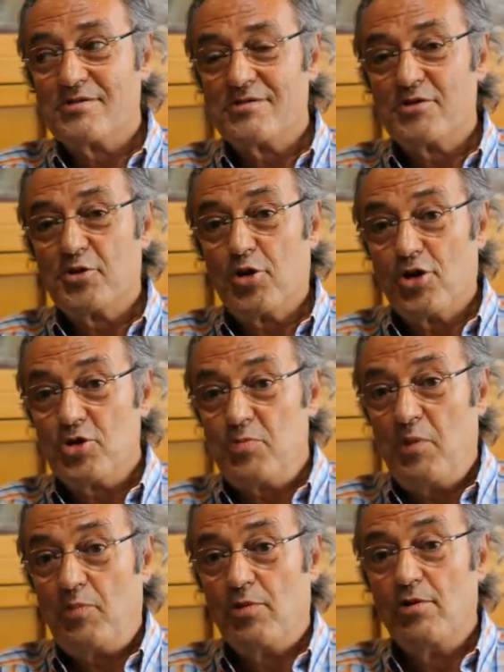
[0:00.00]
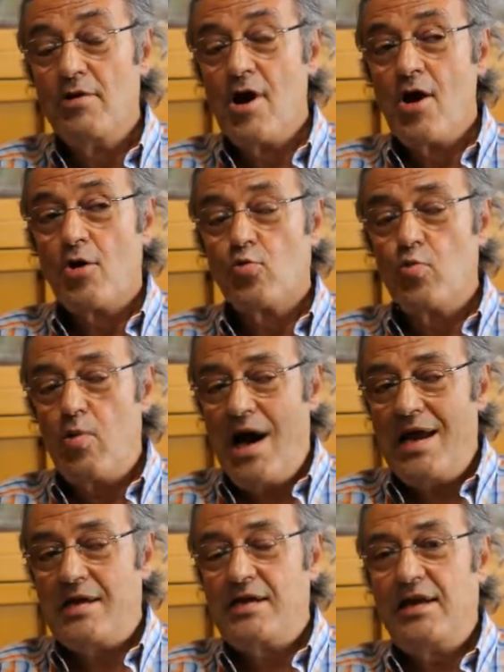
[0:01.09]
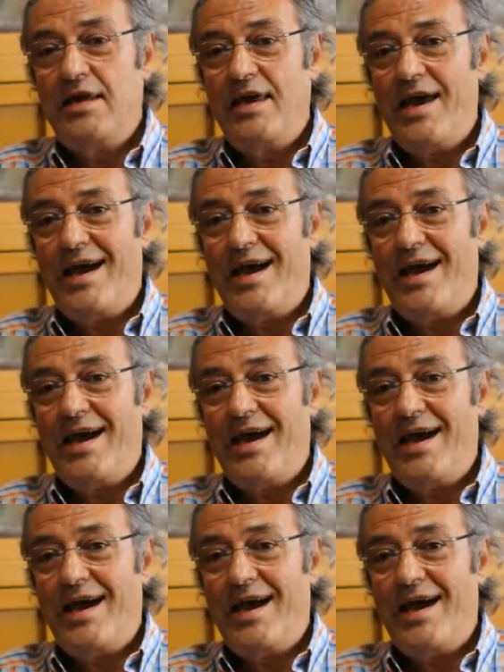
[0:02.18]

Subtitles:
The Turkish people quietly